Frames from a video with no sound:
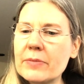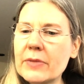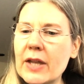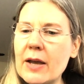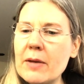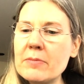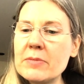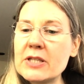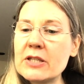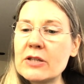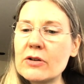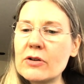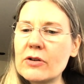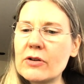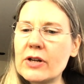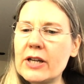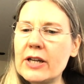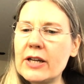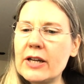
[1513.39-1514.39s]
I'm
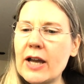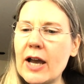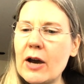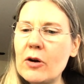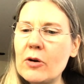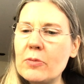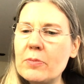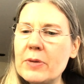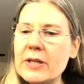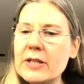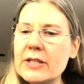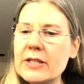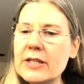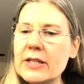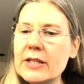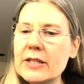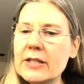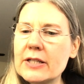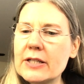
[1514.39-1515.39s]
sorry. I hope it
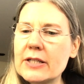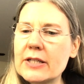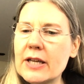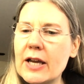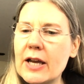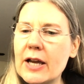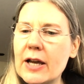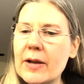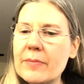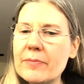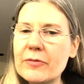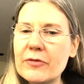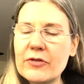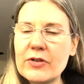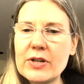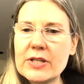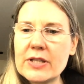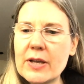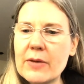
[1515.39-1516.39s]
didn't um,
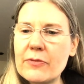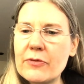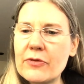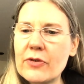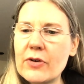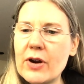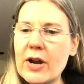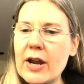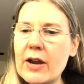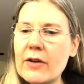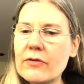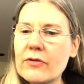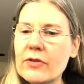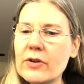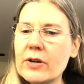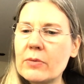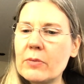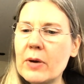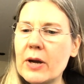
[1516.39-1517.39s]
freeze up for
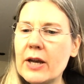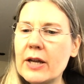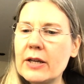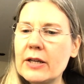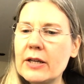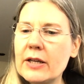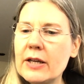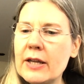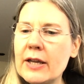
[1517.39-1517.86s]
everyone.